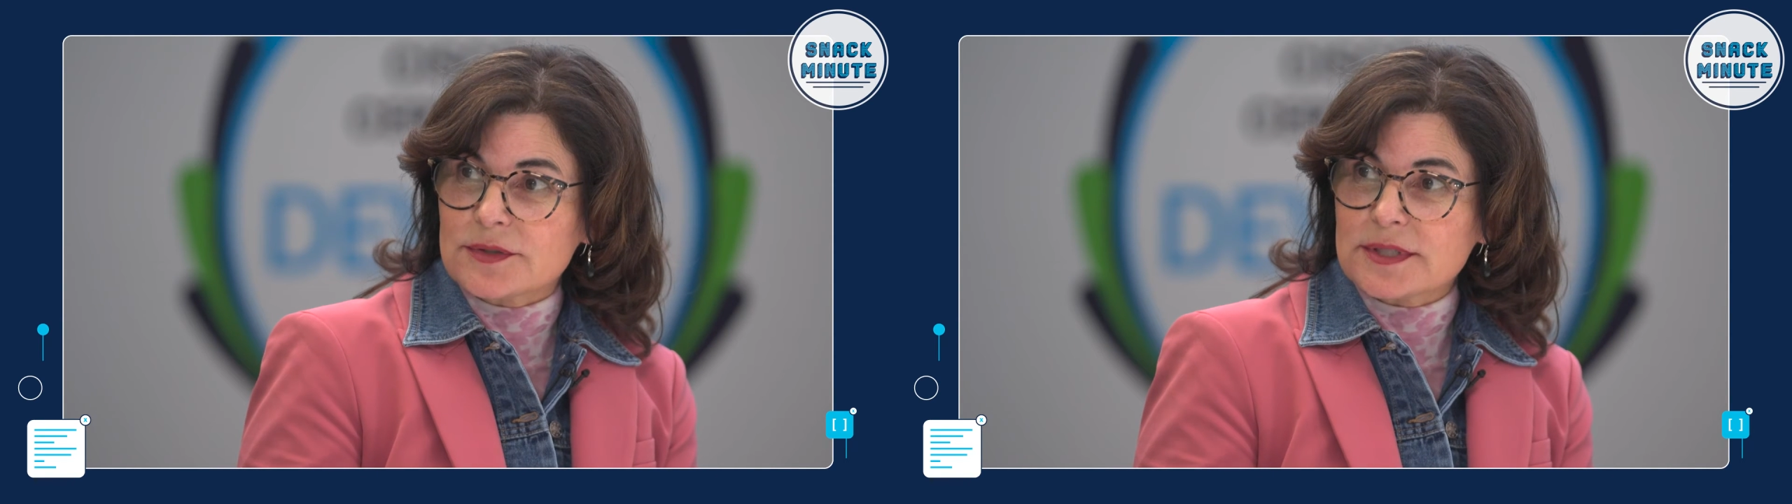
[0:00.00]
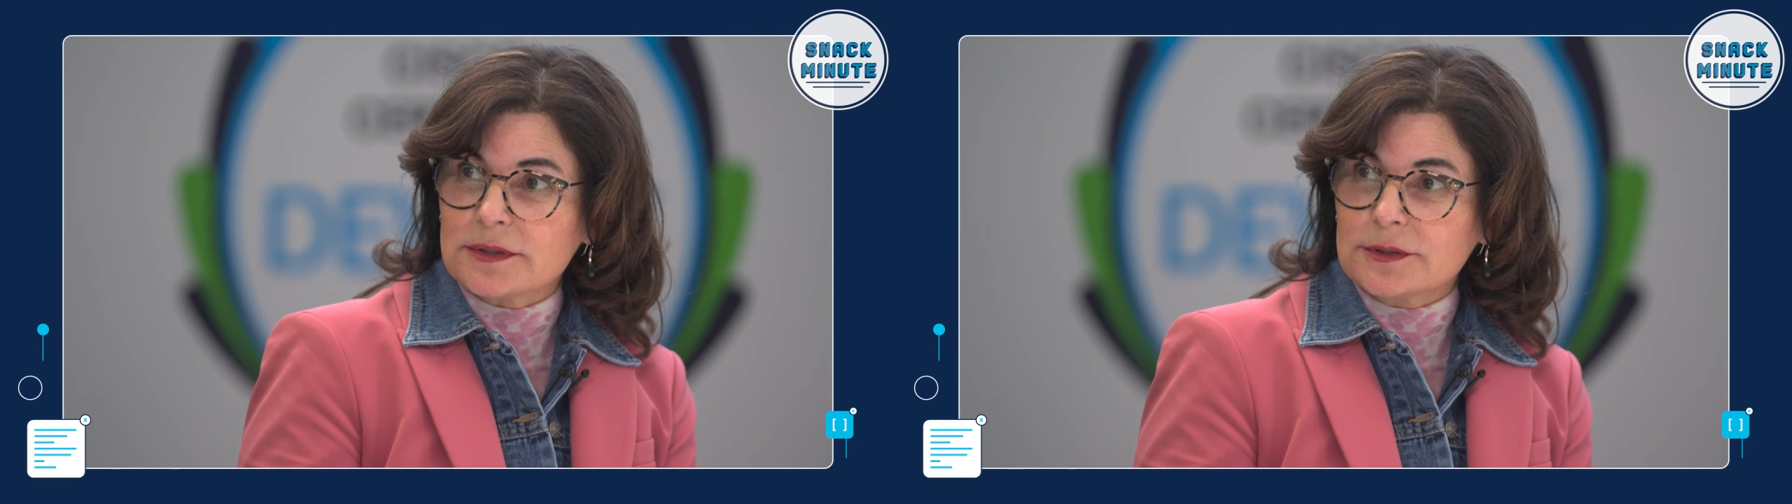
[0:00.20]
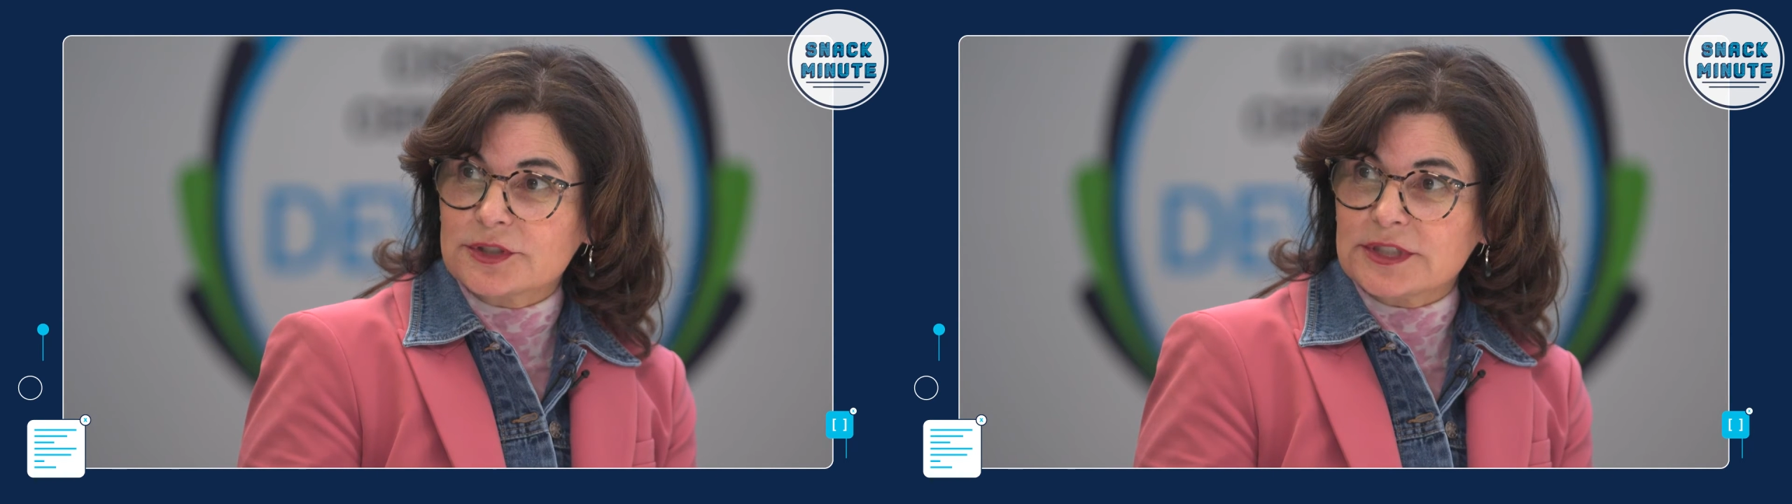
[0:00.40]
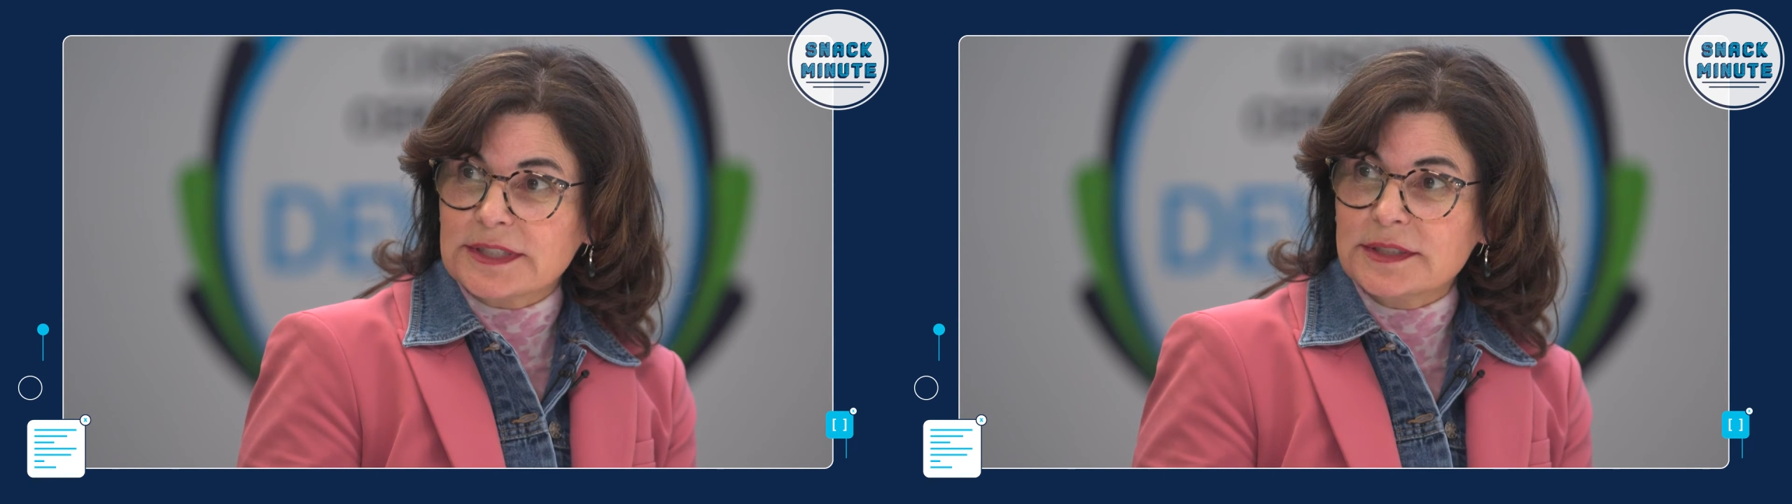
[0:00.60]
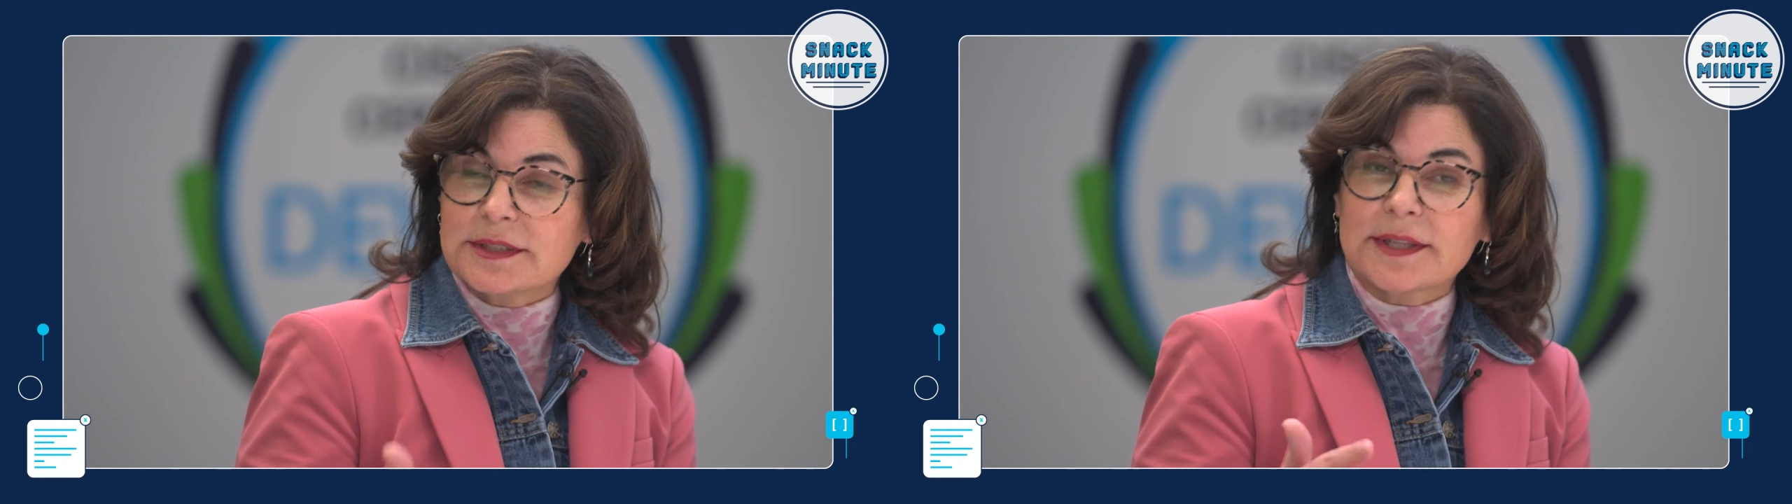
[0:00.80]

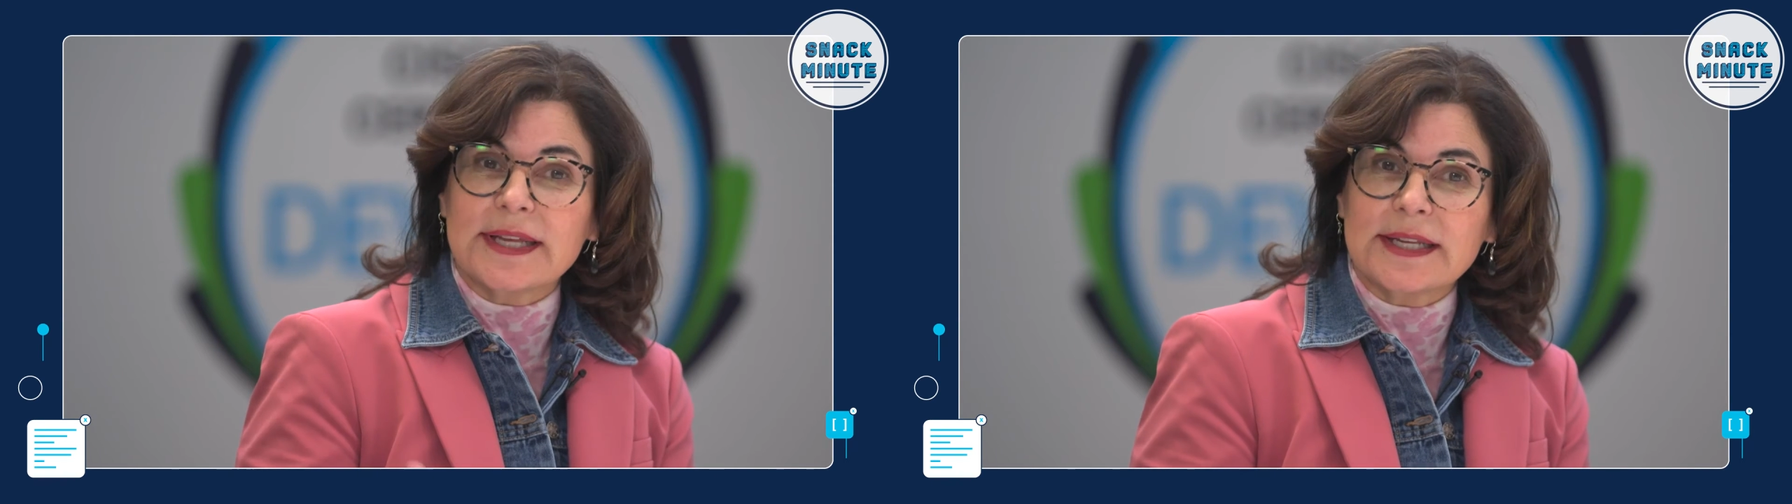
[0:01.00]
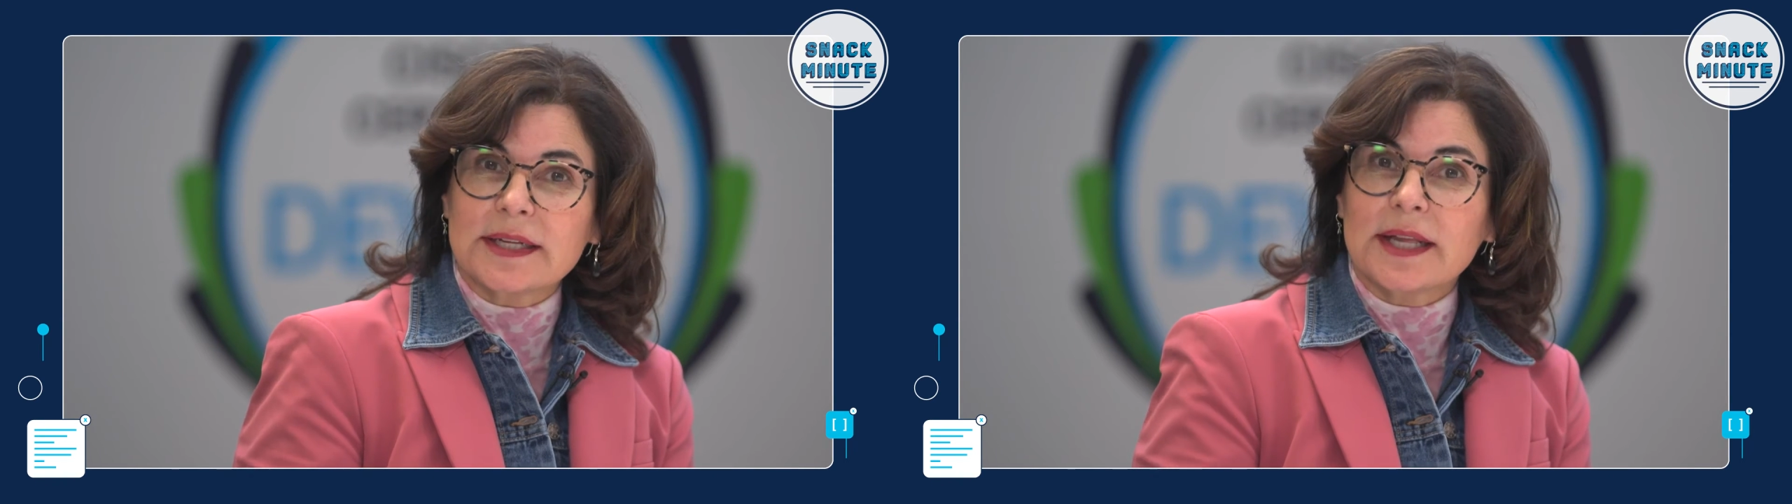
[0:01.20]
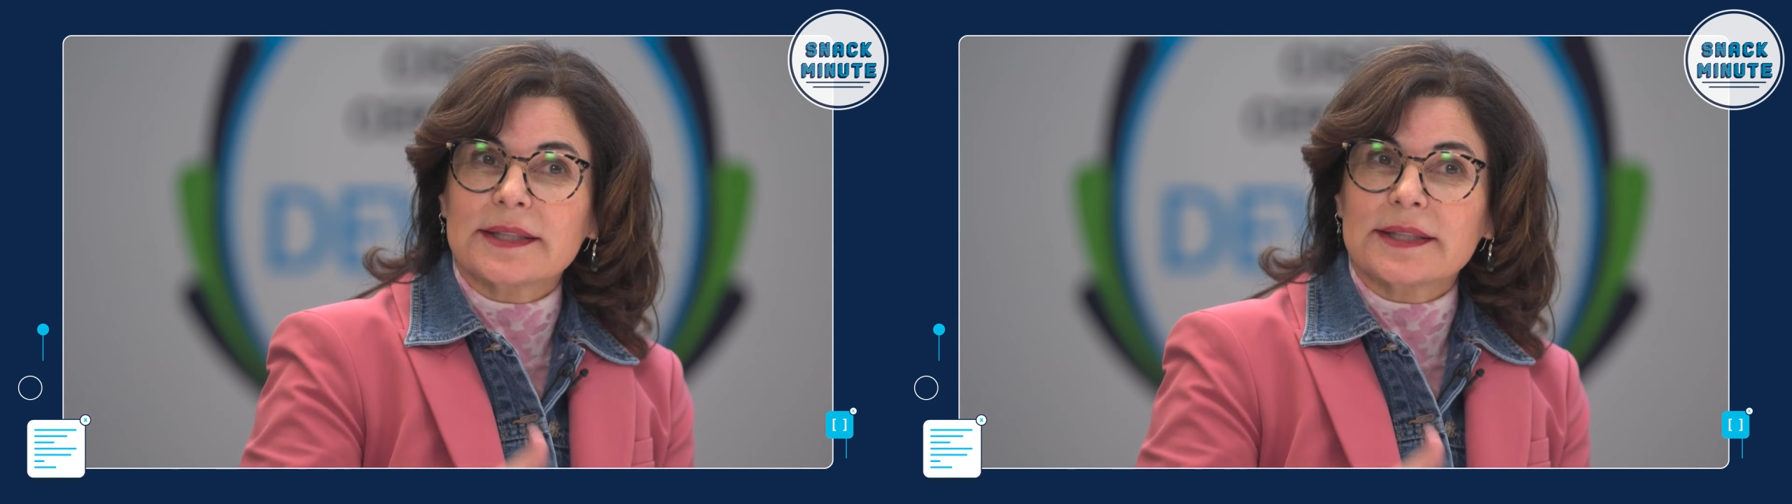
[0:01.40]
solution to then